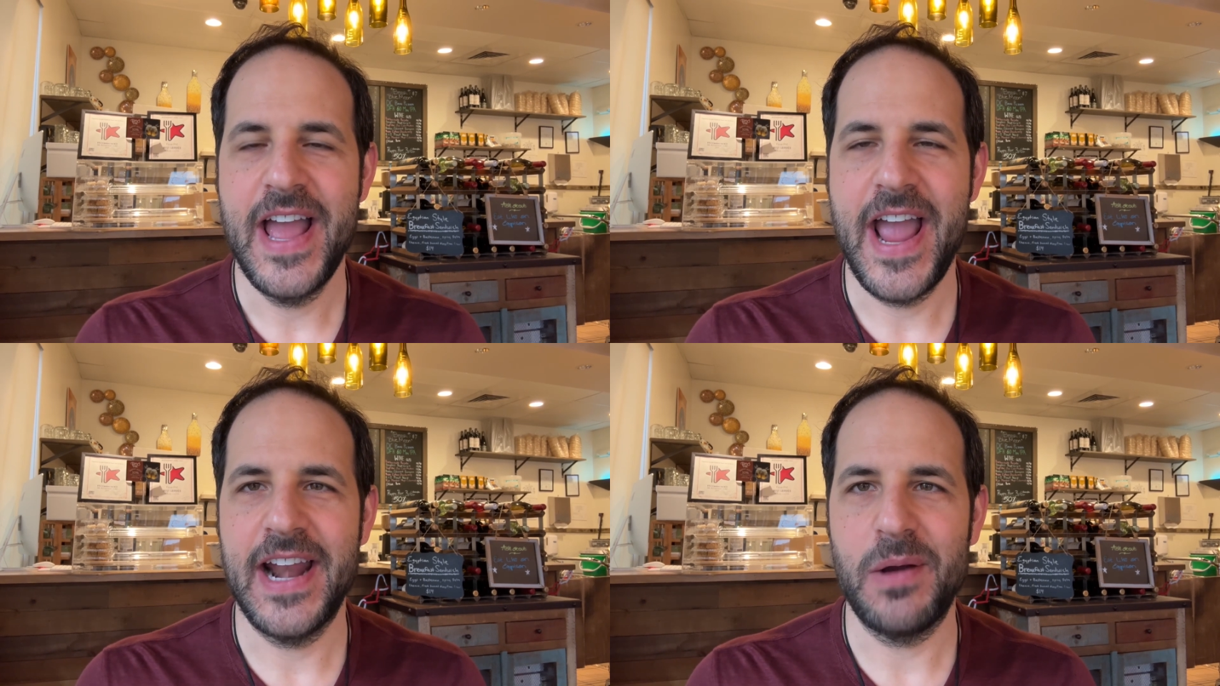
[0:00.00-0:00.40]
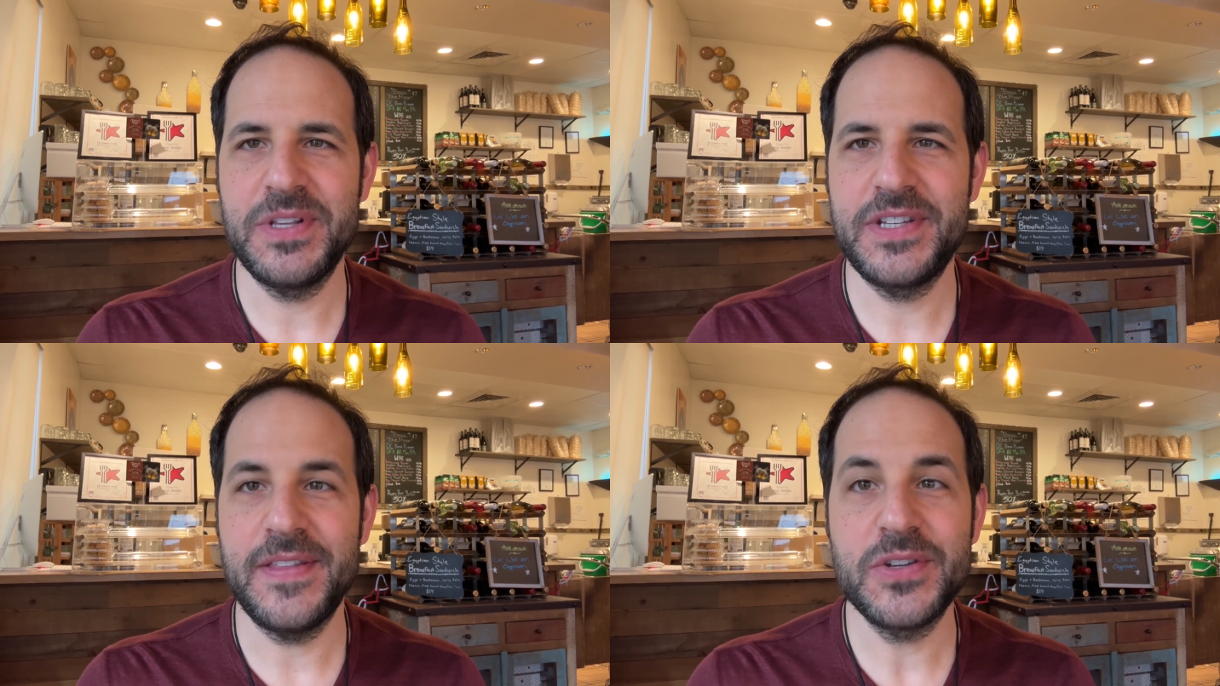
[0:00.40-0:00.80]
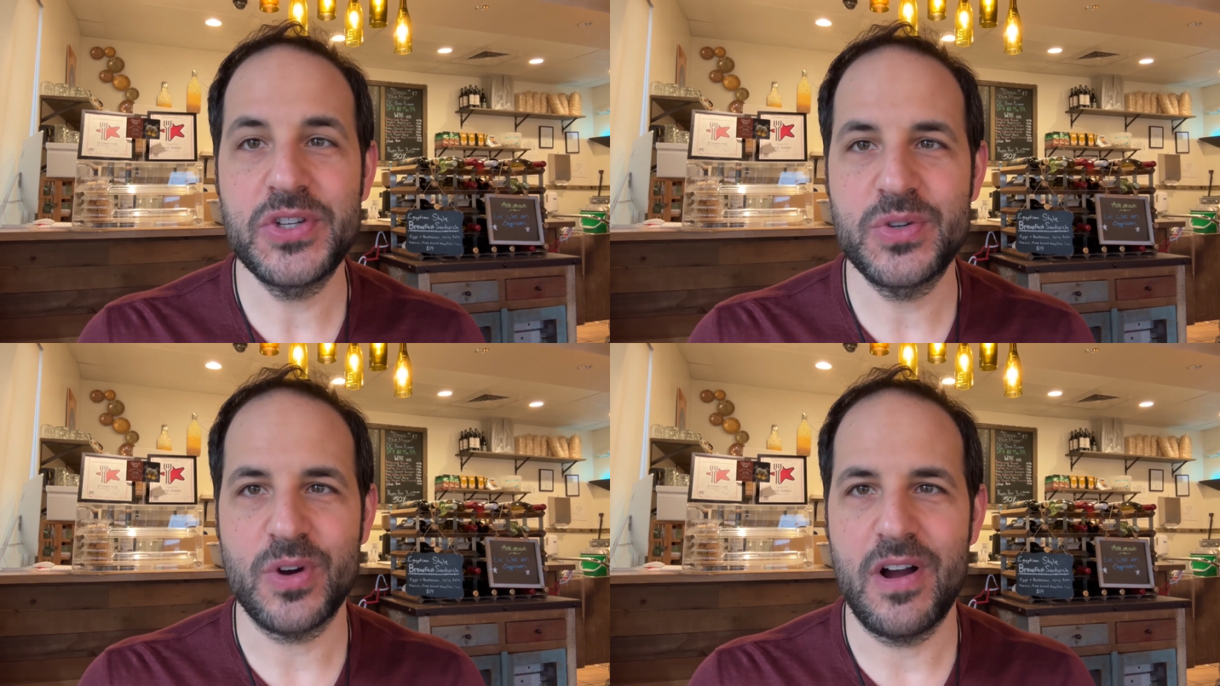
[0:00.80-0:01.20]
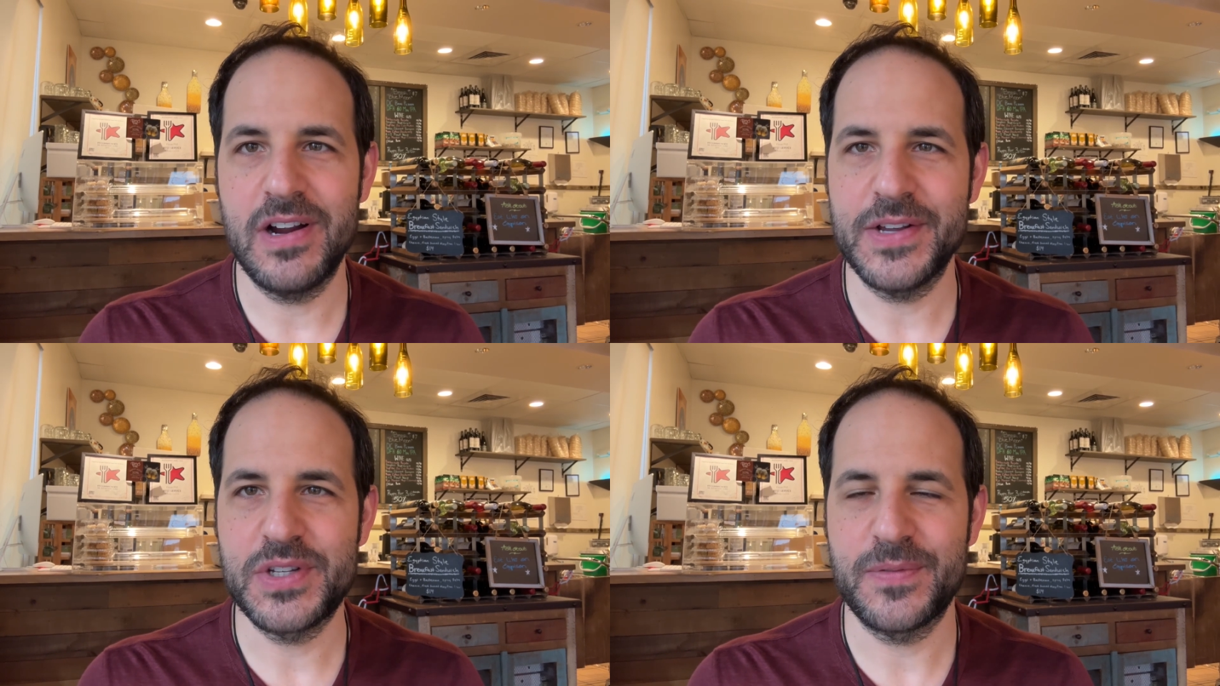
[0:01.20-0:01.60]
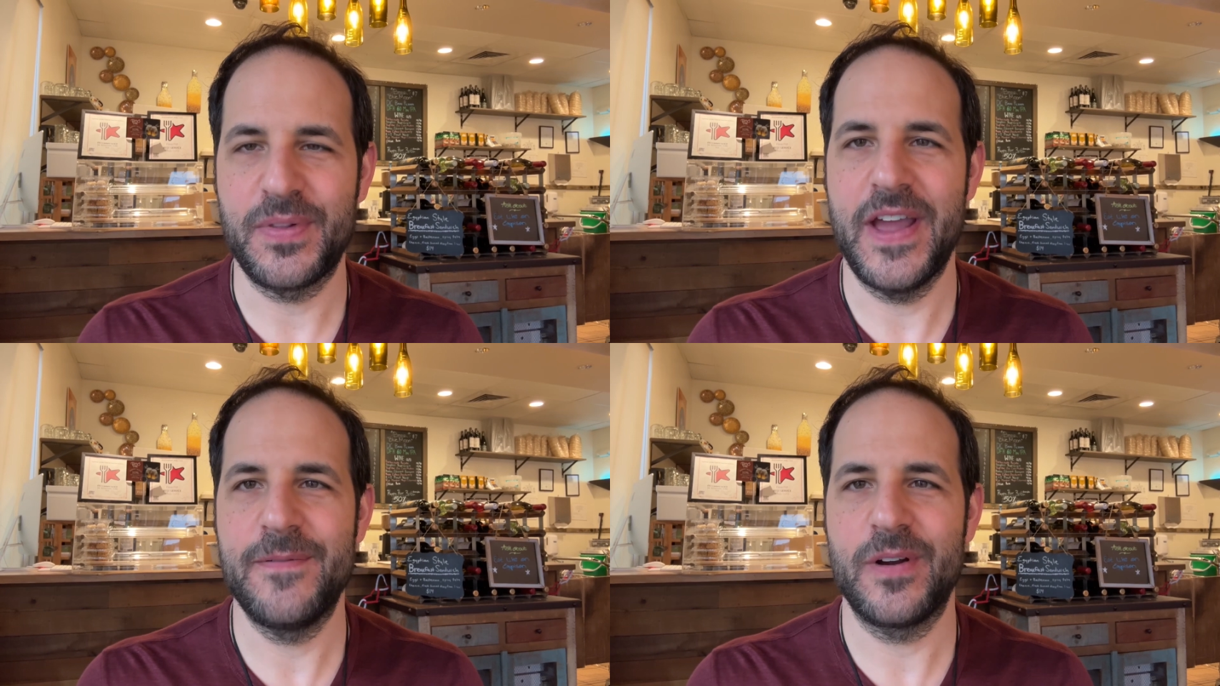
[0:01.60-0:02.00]
And I would say the strongest
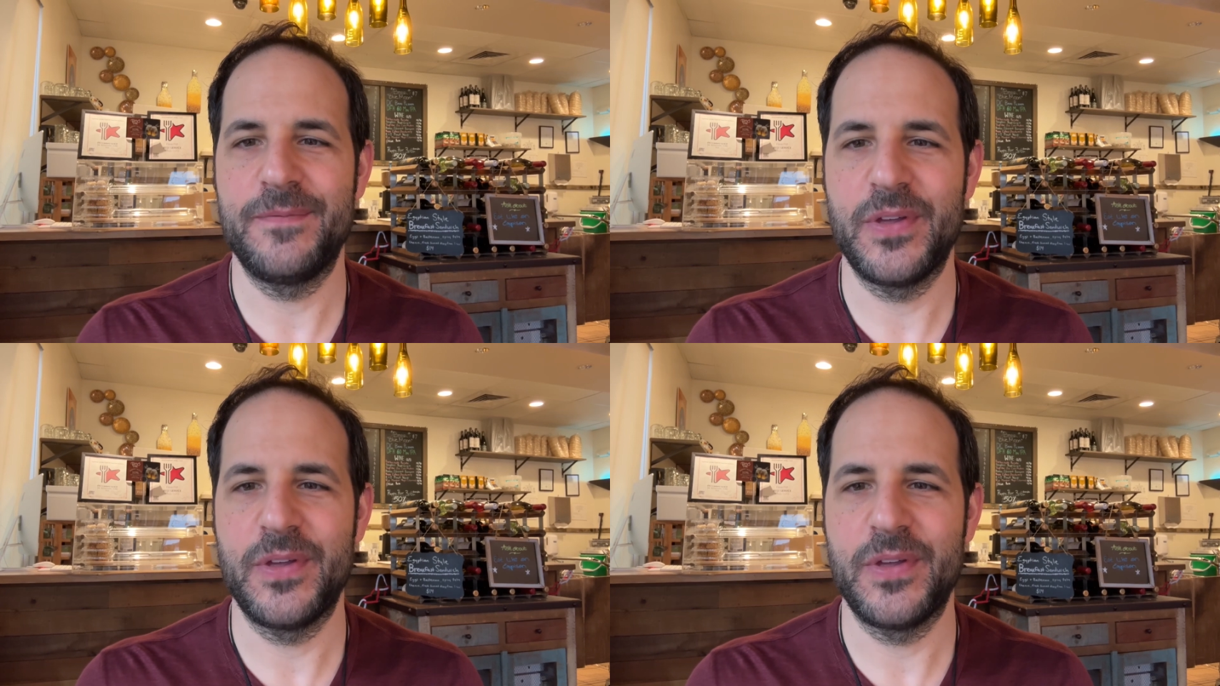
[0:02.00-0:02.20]
flavor of the